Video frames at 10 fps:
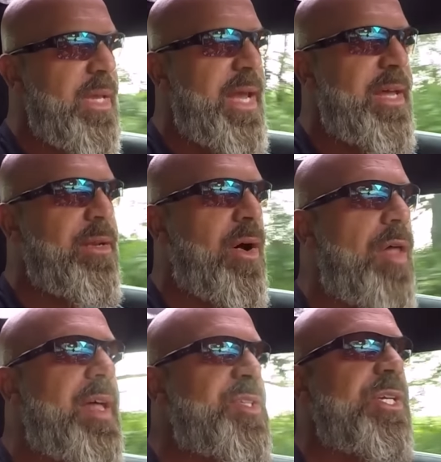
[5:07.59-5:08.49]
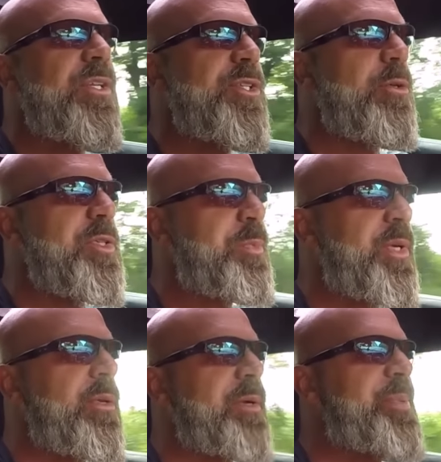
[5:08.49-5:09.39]
And all that's going to do is
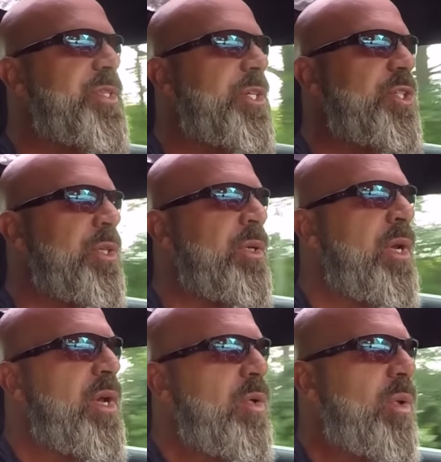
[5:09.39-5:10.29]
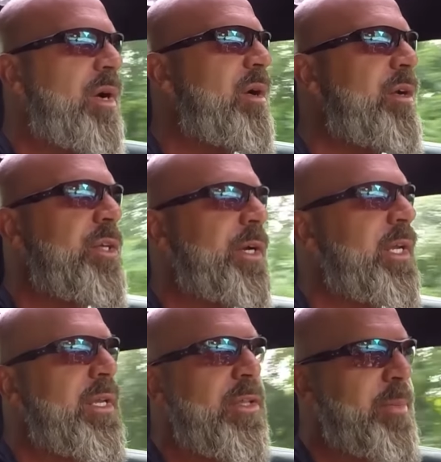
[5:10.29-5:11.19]
put you in a position where you're
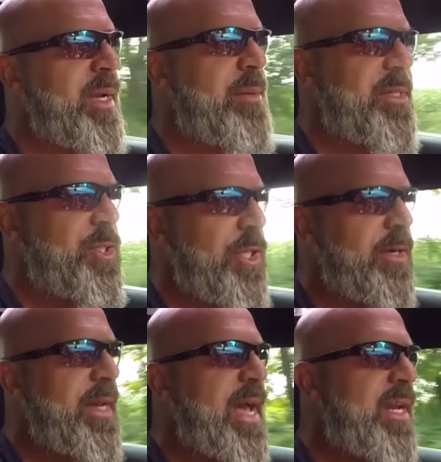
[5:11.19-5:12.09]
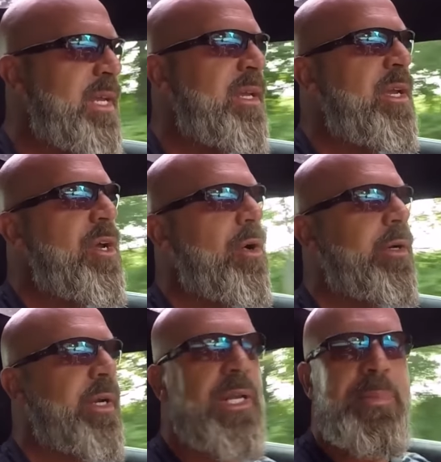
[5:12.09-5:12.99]
going to either become a sugar daddy,
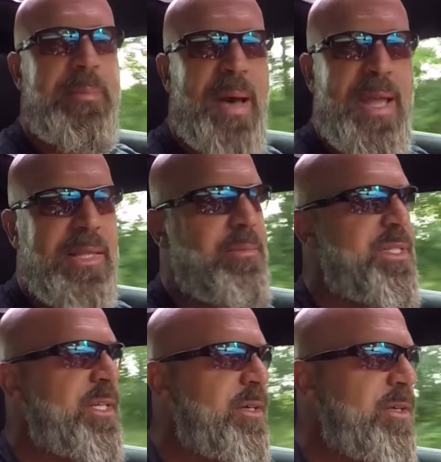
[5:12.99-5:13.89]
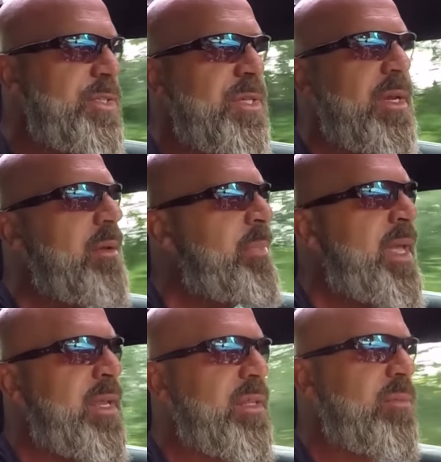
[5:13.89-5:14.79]
or you're going to be buying them dinners,
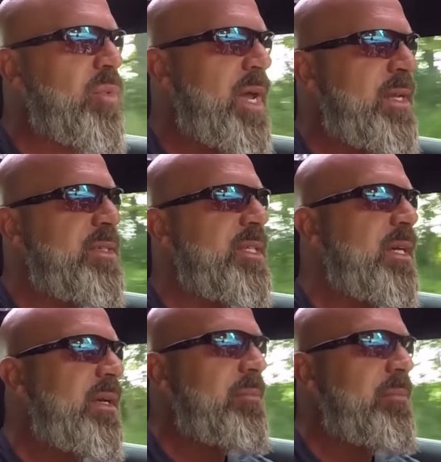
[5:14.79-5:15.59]
paying them rent,